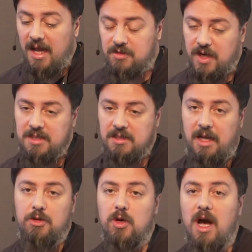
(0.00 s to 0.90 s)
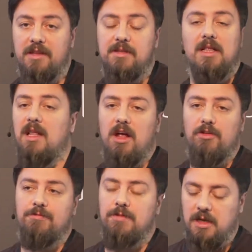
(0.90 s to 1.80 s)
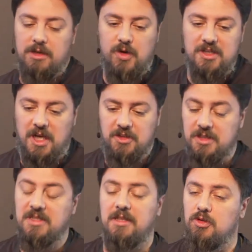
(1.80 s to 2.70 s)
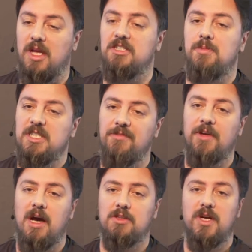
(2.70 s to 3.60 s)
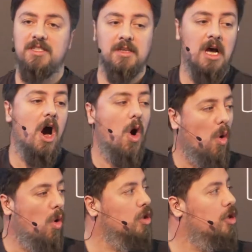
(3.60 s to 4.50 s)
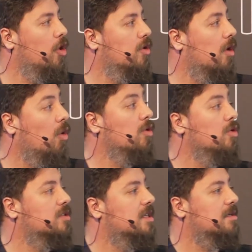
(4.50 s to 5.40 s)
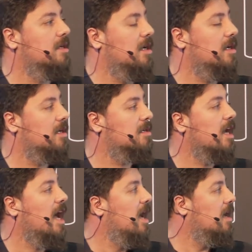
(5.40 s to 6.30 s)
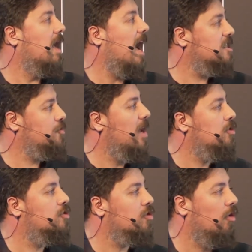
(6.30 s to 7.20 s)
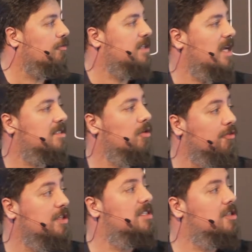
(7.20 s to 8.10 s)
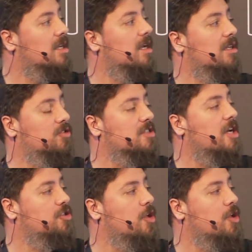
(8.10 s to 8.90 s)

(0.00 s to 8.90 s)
address and you got a lot of transactions sent to that specific address, all the hash values of these transaction